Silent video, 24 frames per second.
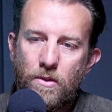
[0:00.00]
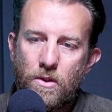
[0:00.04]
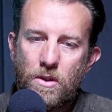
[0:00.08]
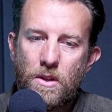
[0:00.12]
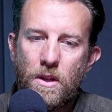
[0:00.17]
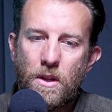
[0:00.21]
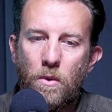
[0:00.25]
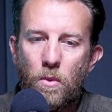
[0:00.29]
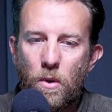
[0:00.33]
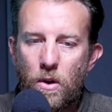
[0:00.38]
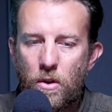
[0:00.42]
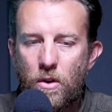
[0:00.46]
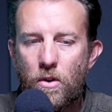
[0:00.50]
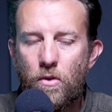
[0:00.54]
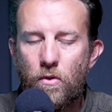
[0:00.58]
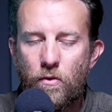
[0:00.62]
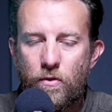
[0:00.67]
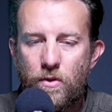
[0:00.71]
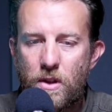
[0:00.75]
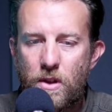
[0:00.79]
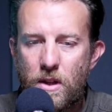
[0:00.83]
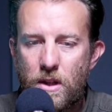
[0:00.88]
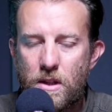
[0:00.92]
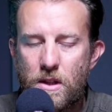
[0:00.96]
and you say, well,
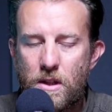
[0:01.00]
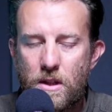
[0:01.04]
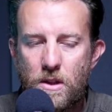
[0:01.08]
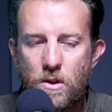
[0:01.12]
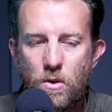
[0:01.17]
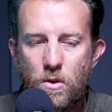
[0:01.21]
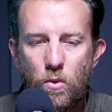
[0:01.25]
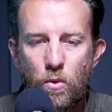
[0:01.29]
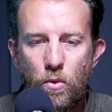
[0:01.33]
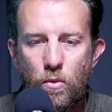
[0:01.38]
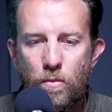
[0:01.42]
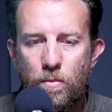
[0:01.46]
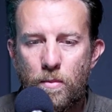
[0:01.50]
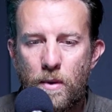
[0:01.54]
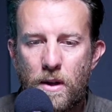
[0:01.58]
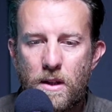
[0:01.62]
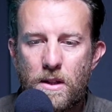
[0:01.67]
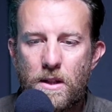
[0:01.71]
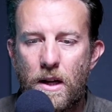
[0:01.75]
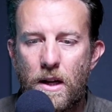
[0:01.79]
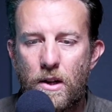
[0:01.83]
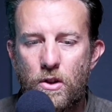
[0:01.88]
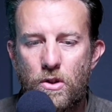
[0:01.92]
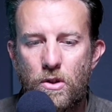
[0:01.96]
cool, this is all
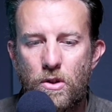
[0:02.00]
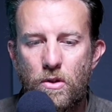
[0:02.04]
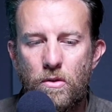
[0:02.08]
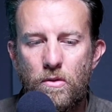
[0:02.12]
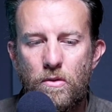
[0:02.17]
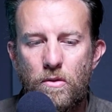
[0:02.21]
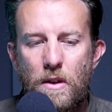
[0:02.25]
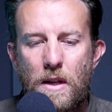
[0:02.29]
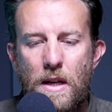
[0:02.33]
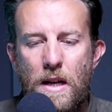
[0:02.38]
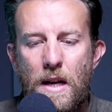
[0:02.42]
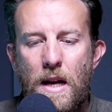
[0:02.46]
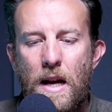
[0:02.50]
intentional.